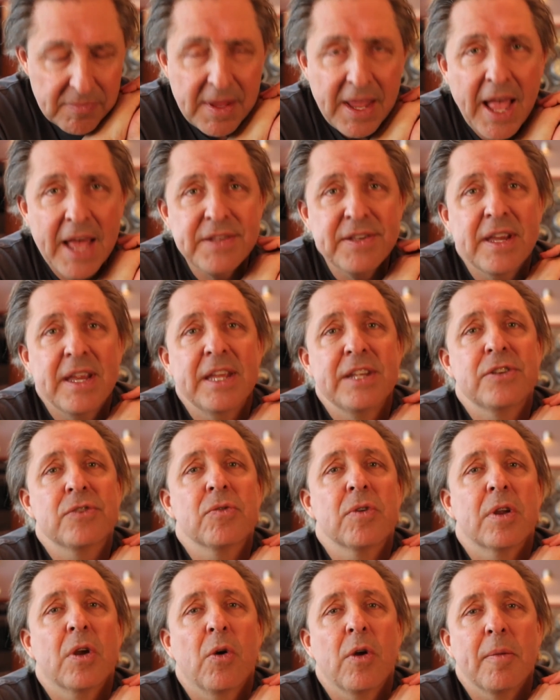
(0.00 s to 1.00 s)
has a
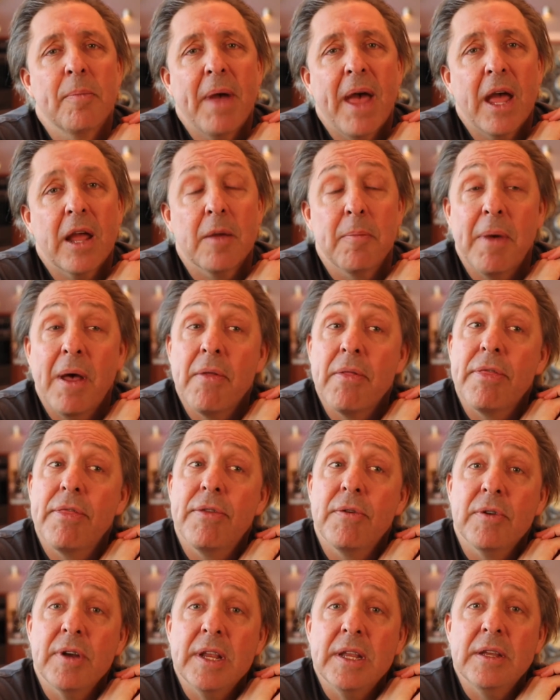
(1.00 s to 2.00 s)
history going back about
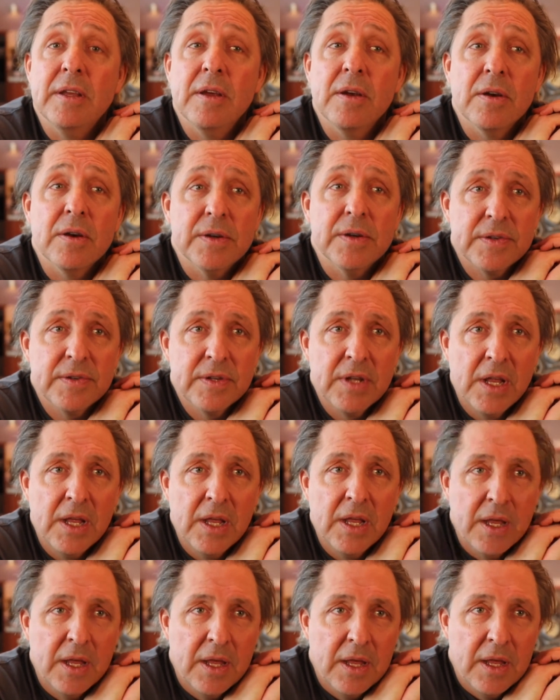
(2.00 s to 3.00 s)
30 years.
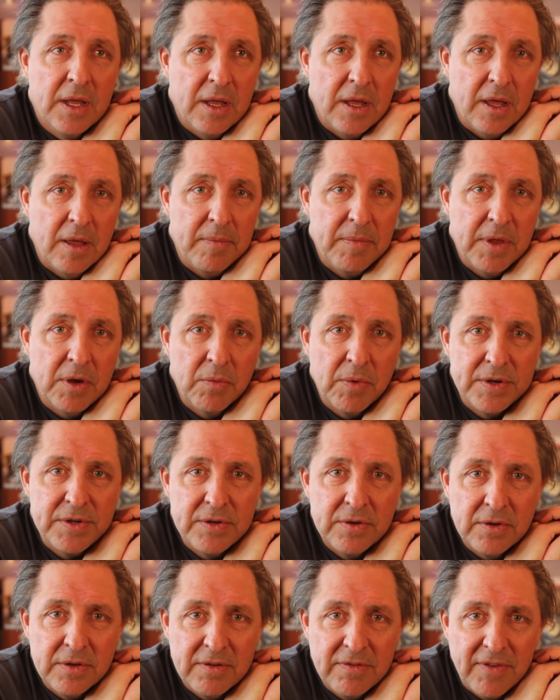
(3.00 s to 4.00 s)
The
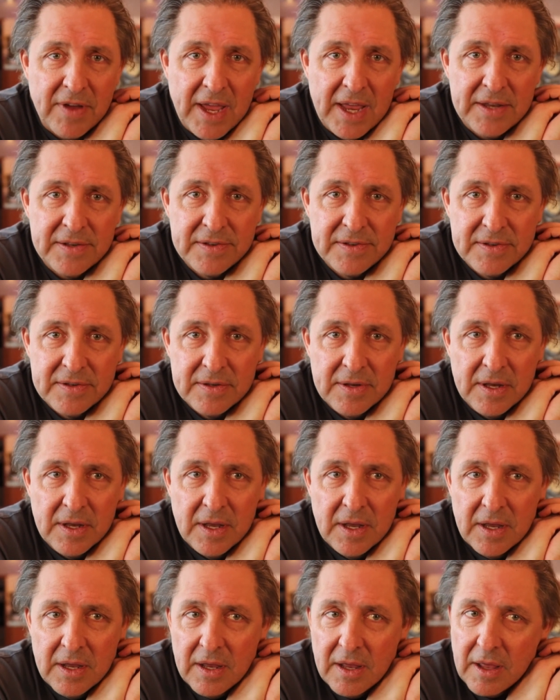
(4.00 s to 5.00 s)
original device
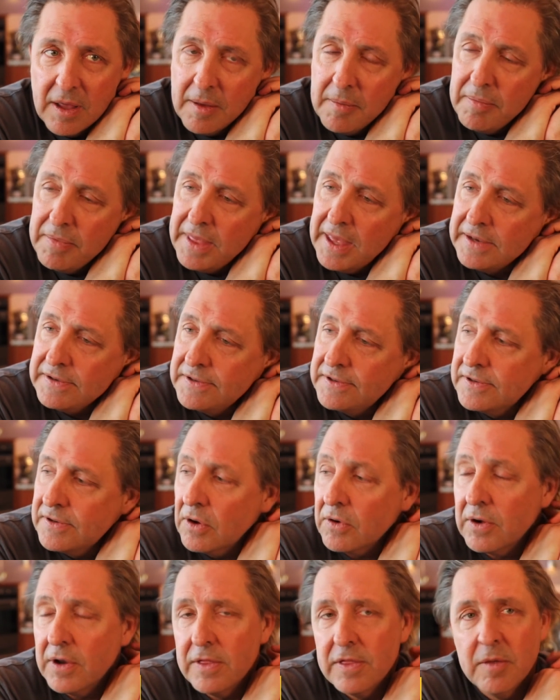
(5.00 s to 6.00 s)
that
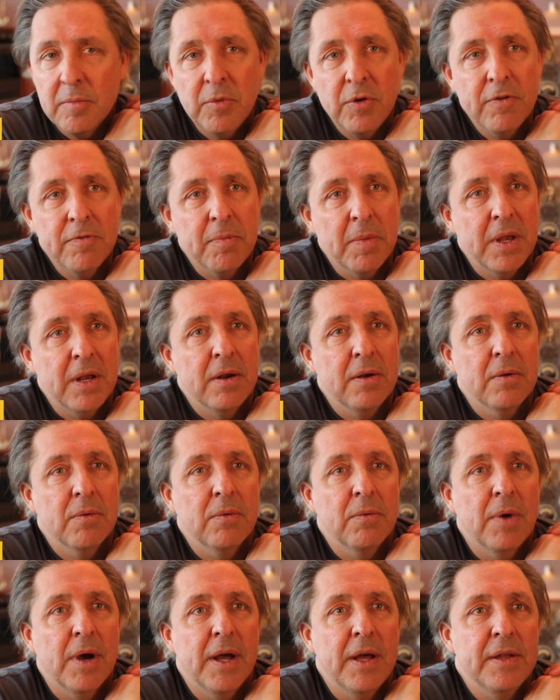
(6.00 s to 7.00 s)
started the movement
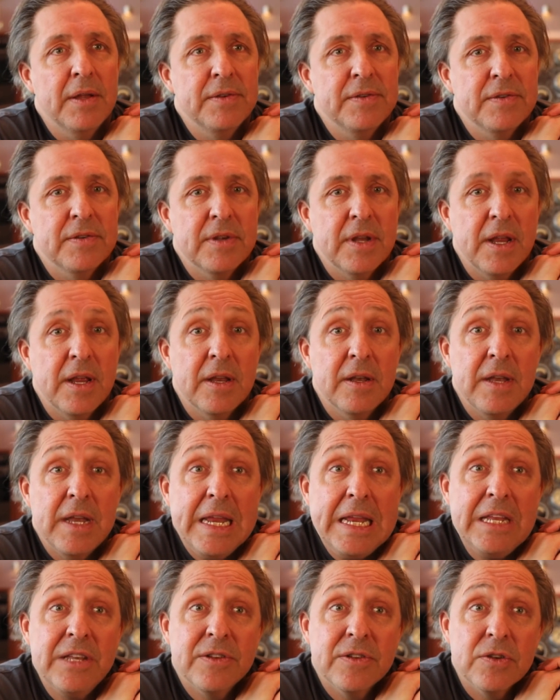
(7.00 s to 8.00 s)
was in
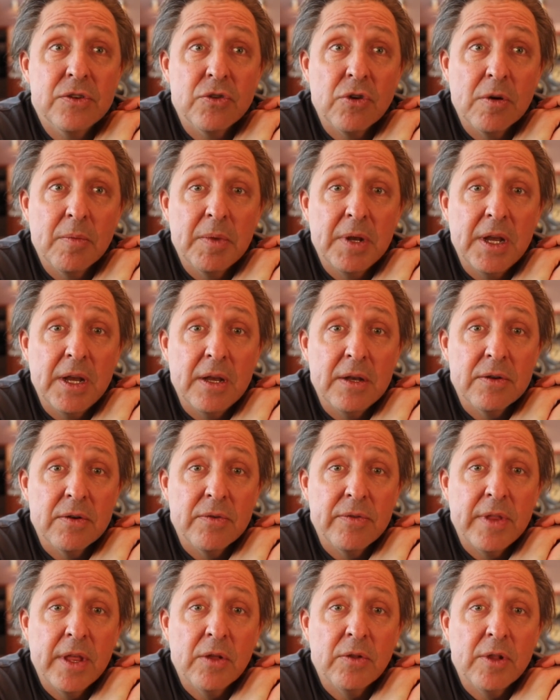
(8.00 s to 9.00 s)
East Germany
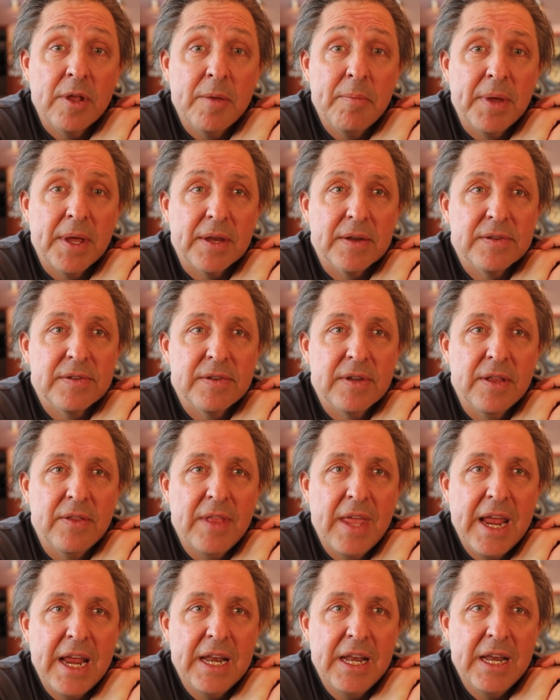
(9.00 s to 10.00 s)
during the Olympics in
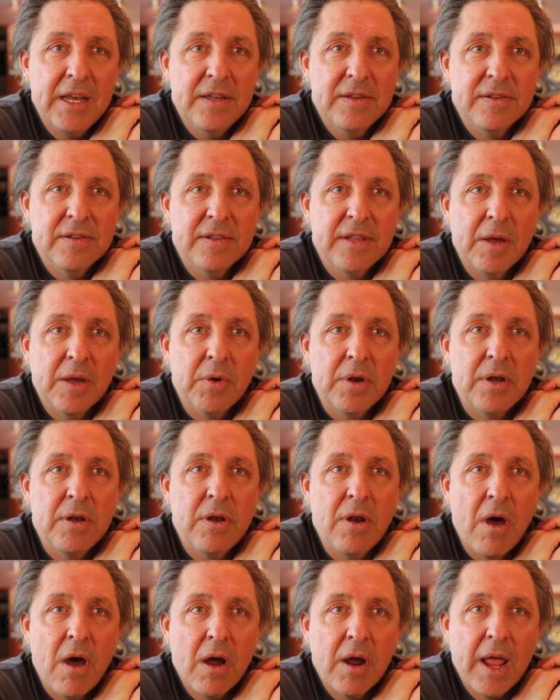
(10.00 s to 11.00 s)
the 80s. They would
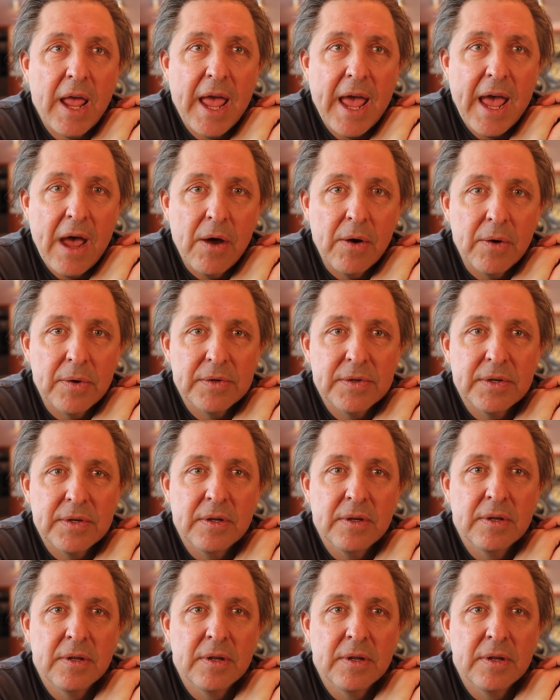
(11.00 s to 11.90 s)
knock out